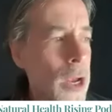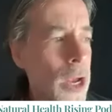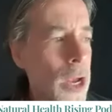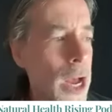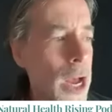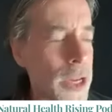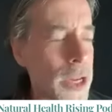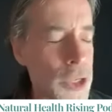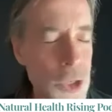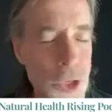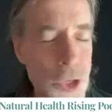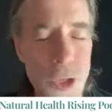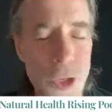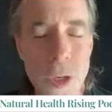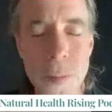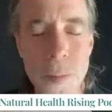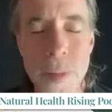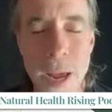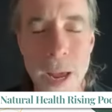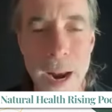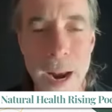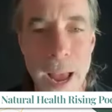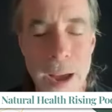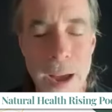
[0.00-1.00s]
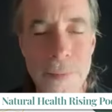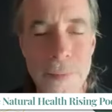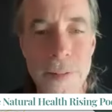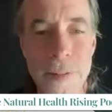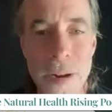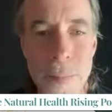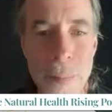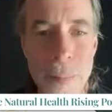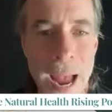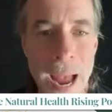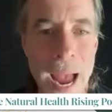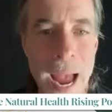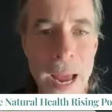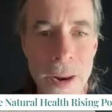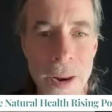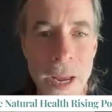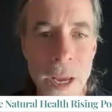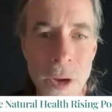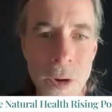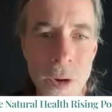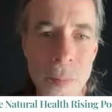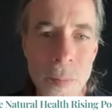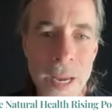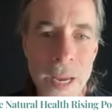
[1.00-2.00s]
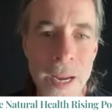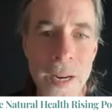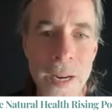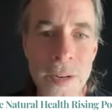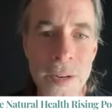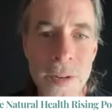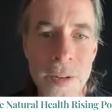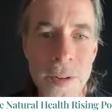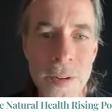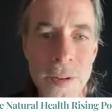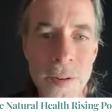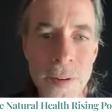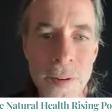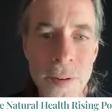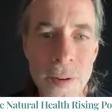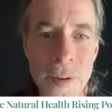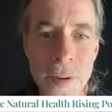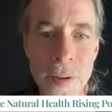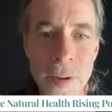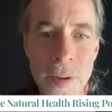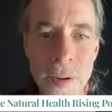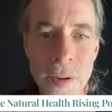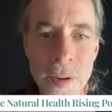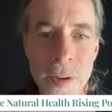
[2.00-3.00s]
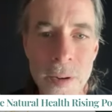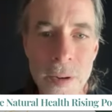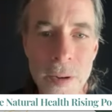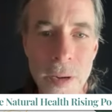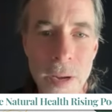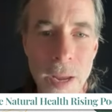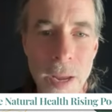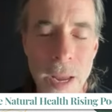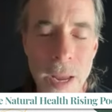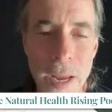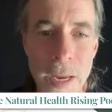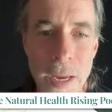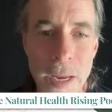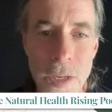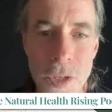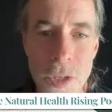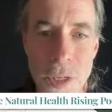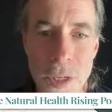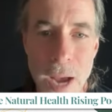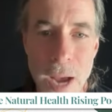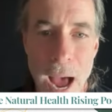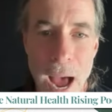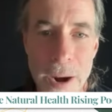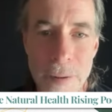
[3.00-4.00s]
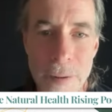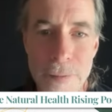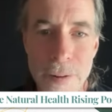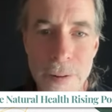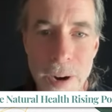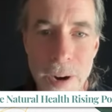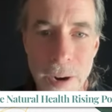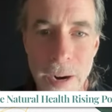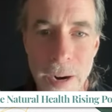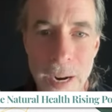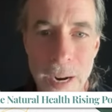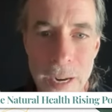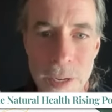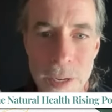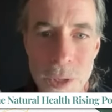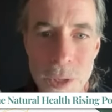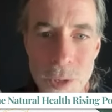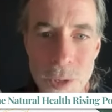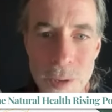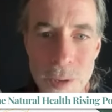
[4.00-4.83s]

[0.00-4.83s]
assume that every man that you meet is got nefarious